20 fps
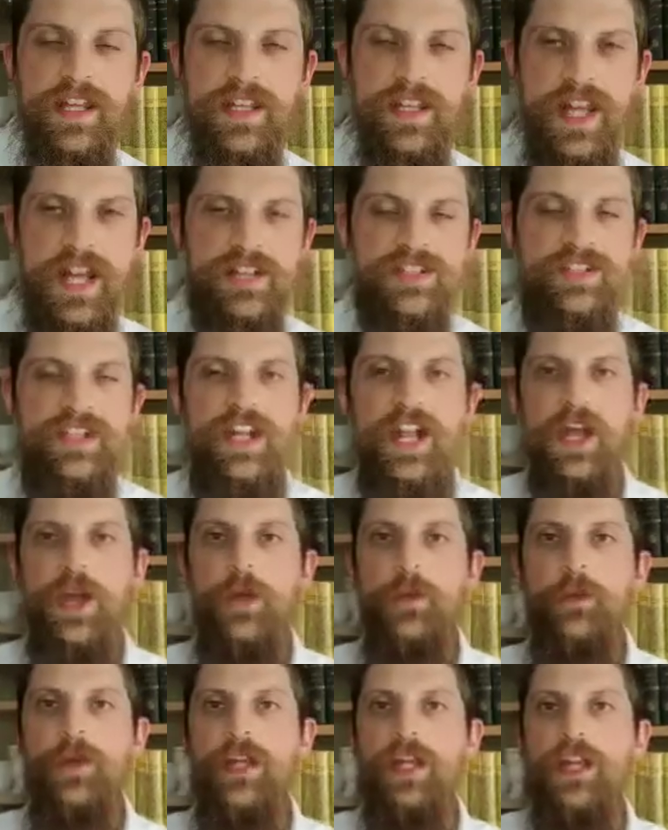
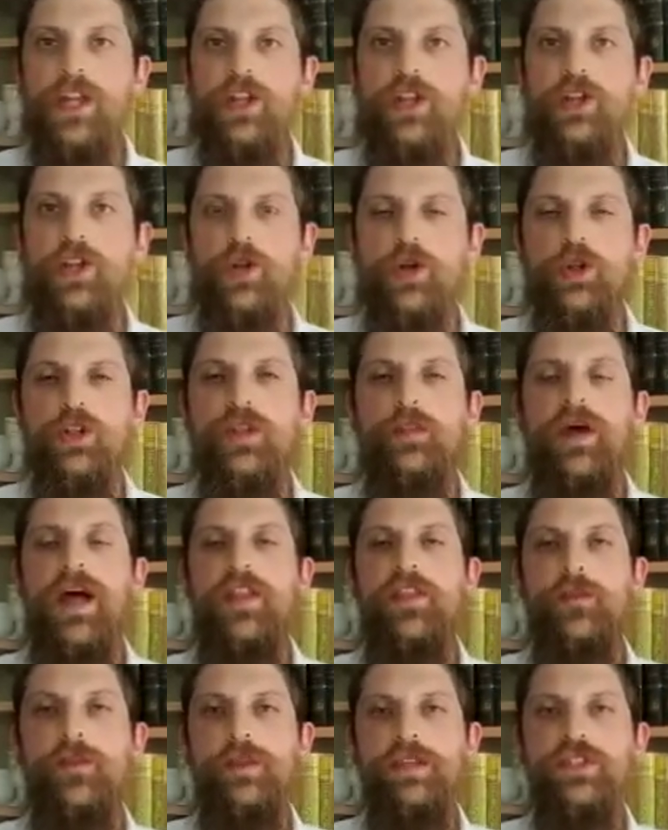Yesterday we learned
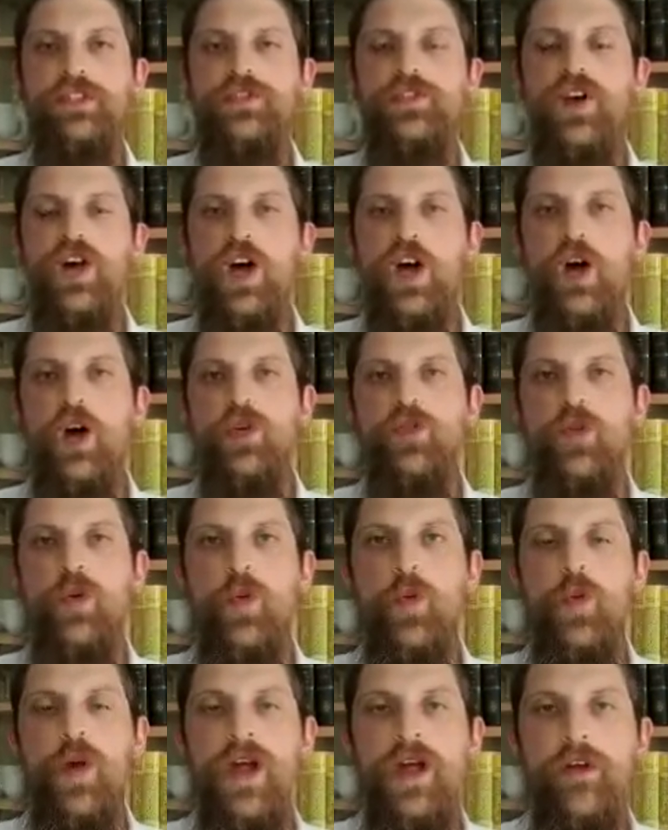about the mitzvah of
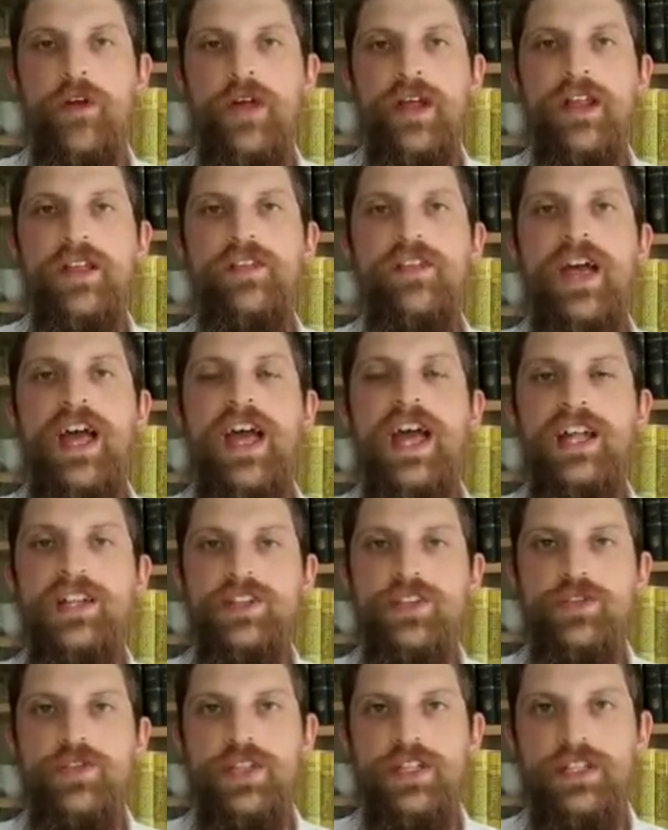wearing the
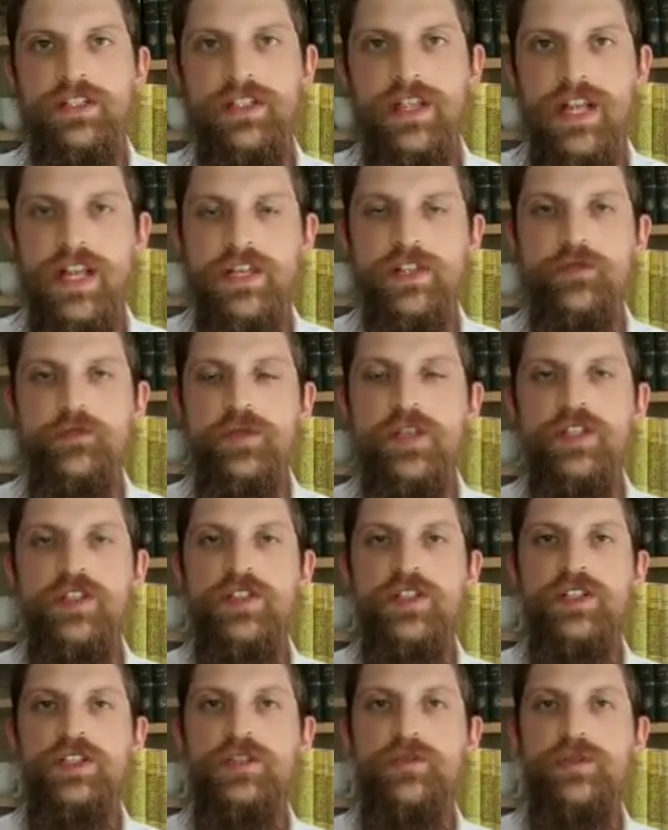head tefillin. Today's
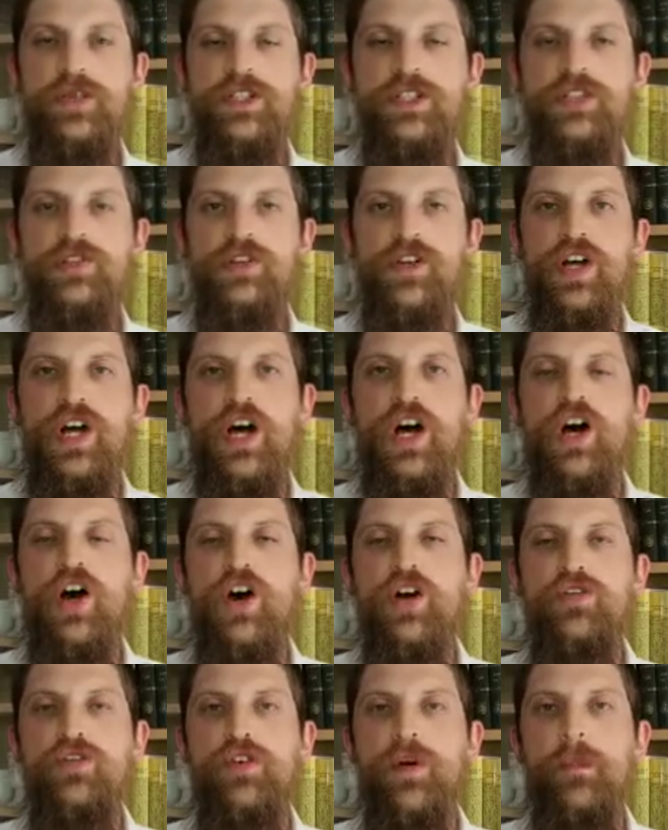mitzvah is the mitzvah
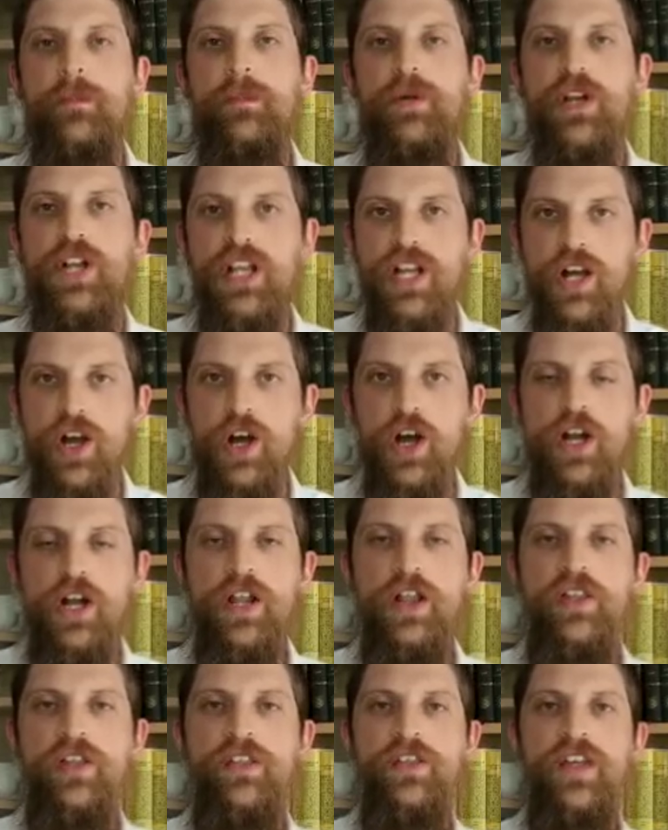of putting on
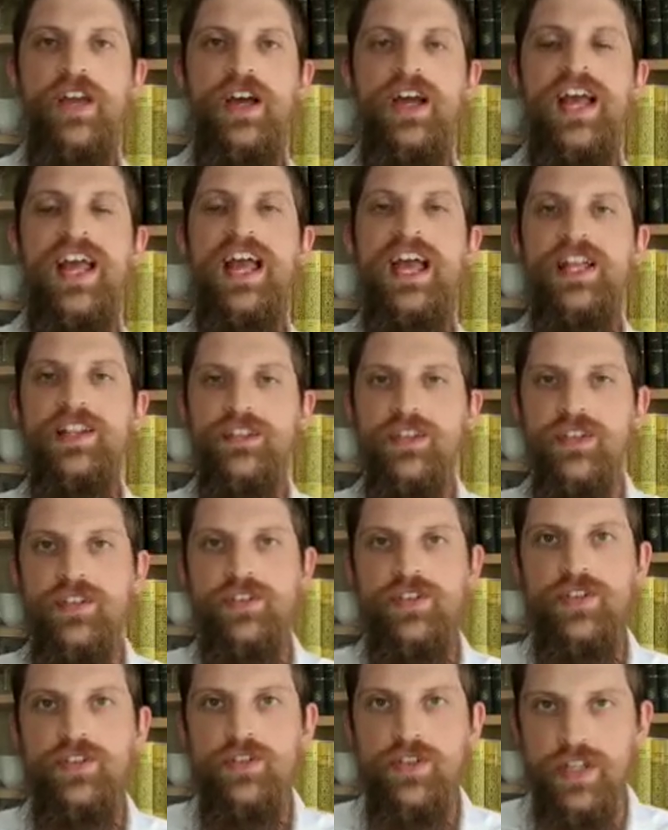the hand
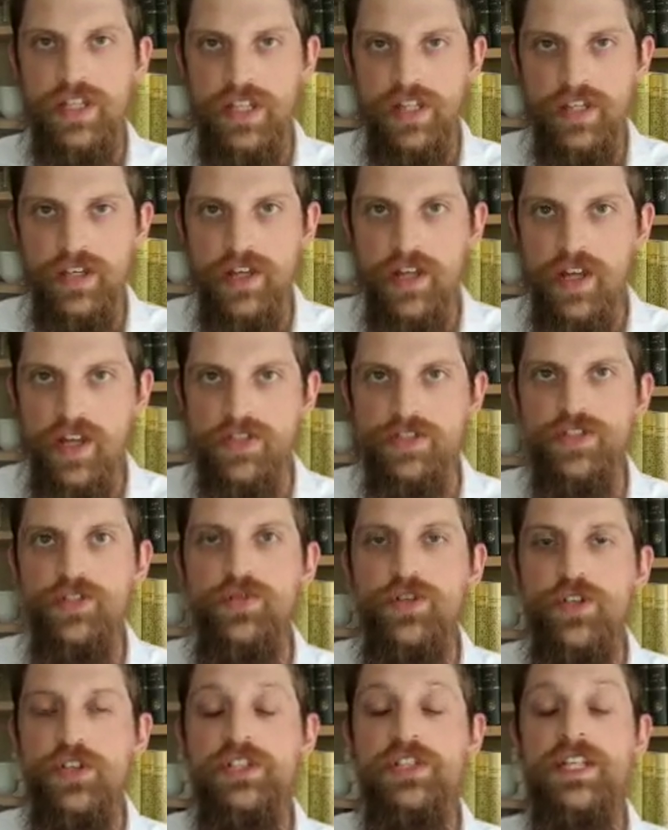tefillin. As the
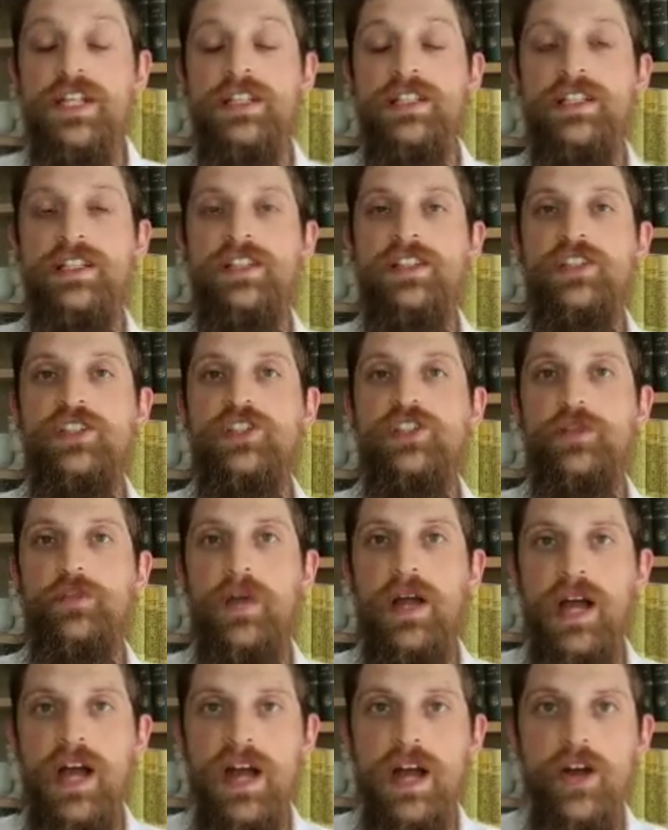verse says in the
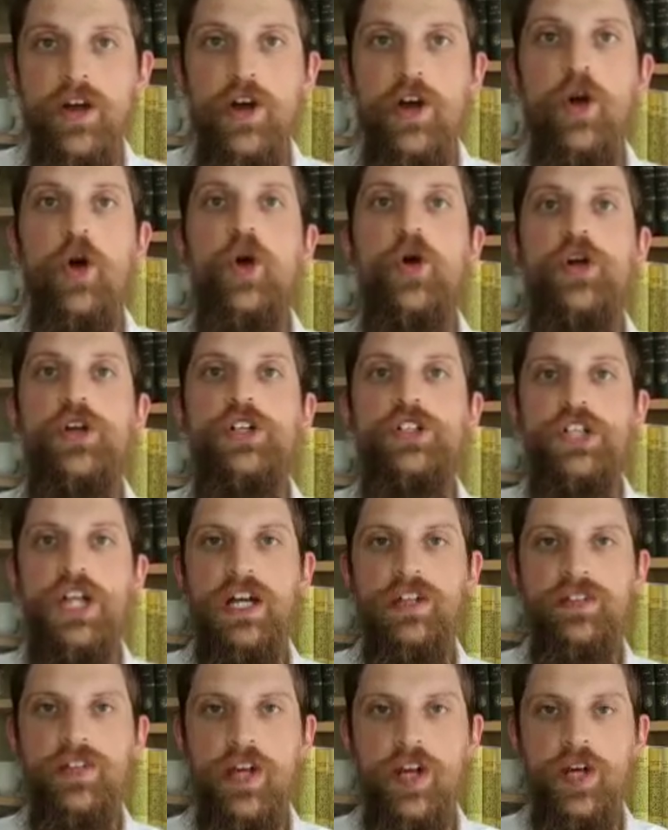Shema,
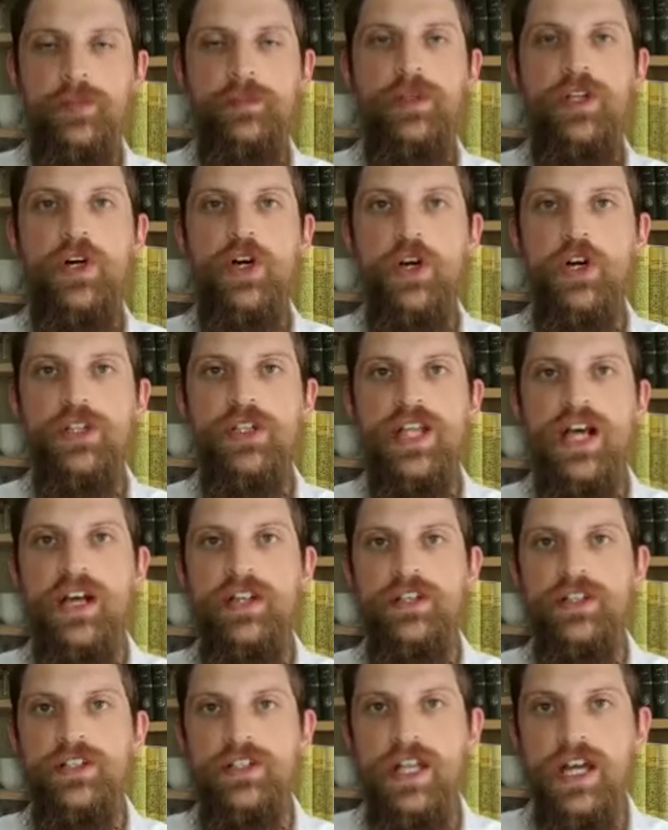"Ukshatam la'ot
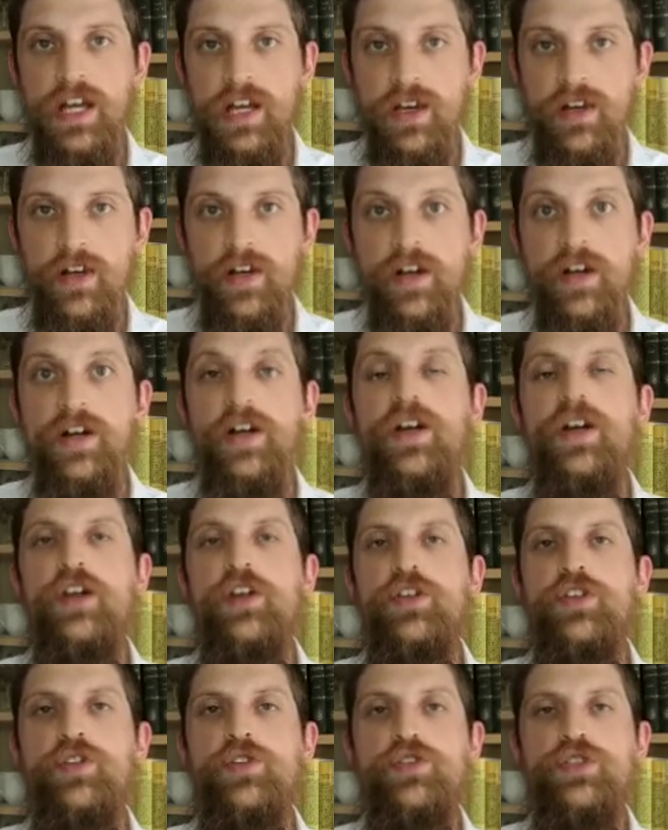al yadecha,"
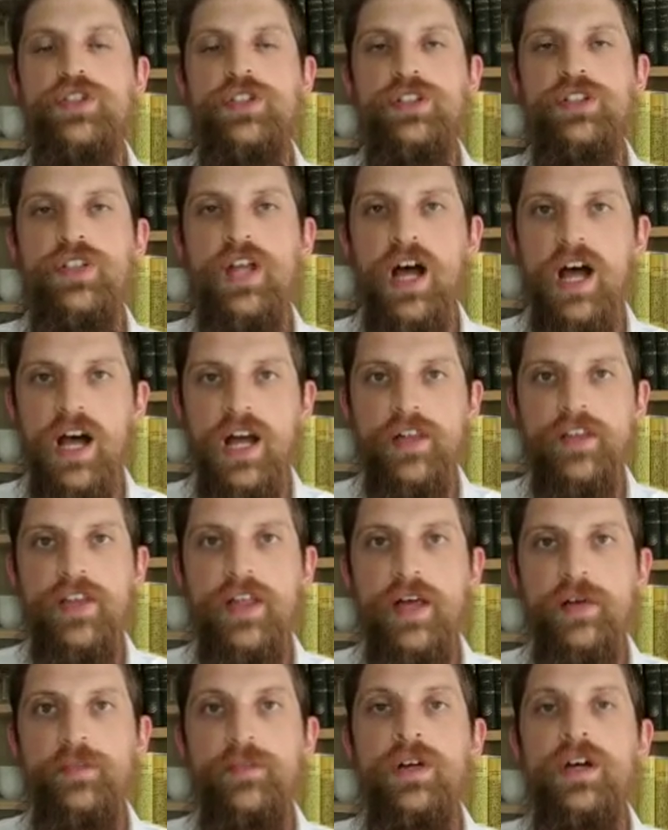you should tie
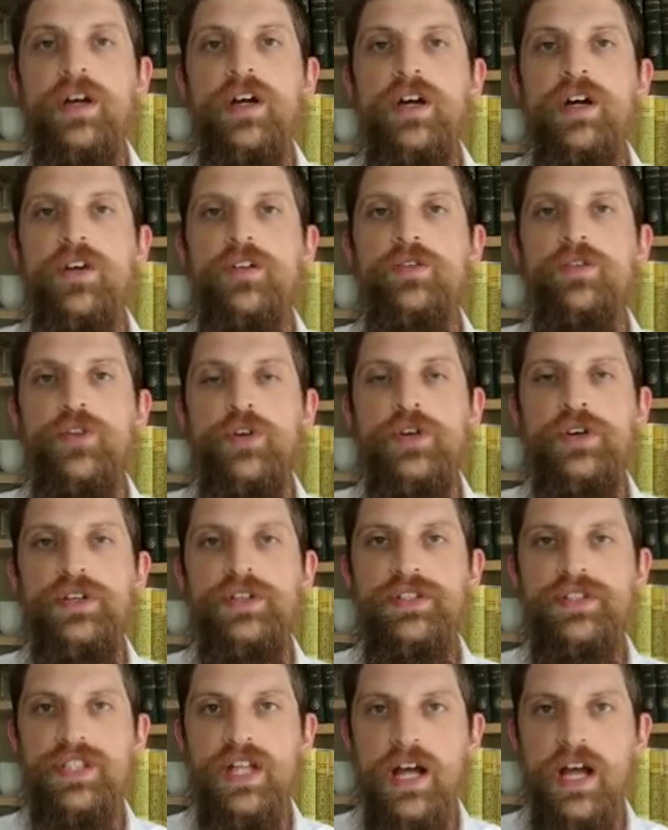them for a
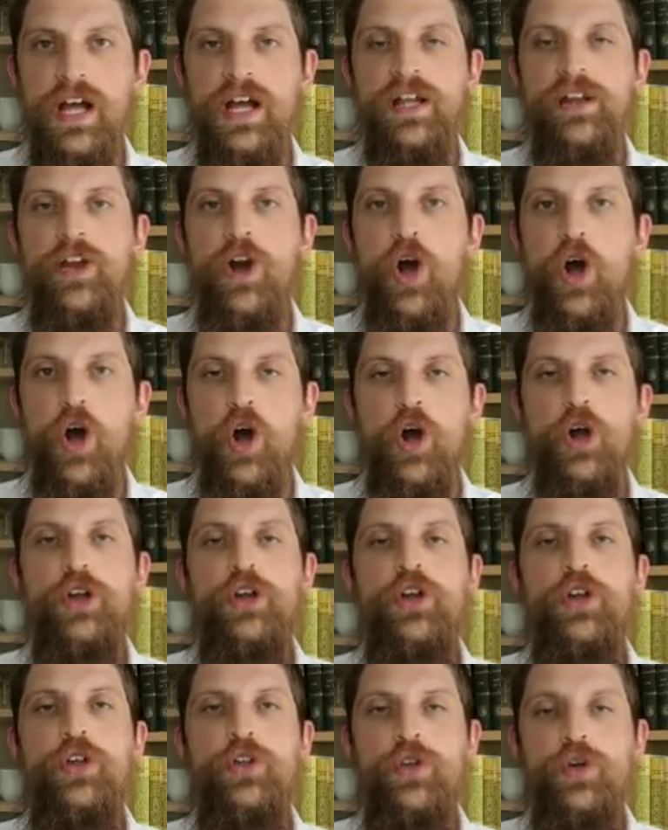sign
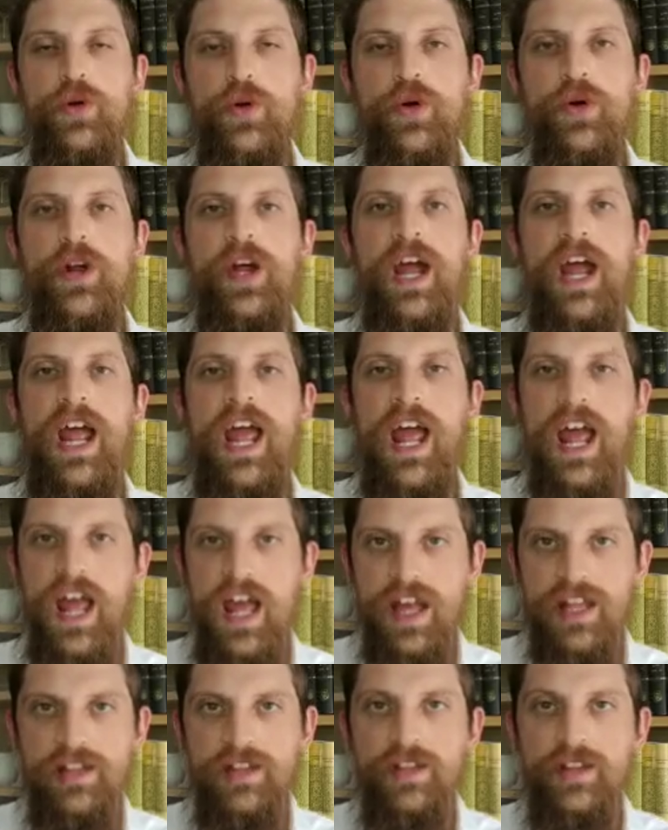on your
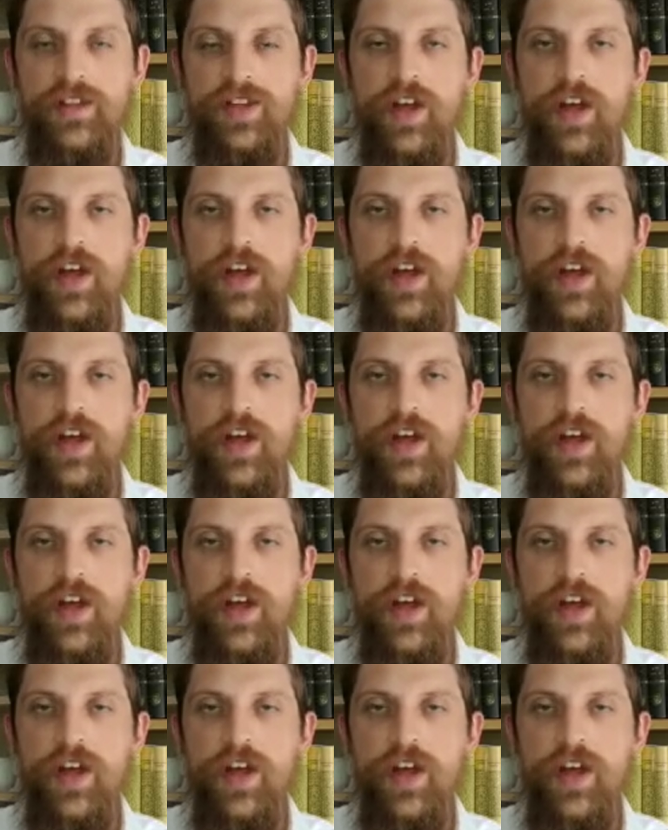hand.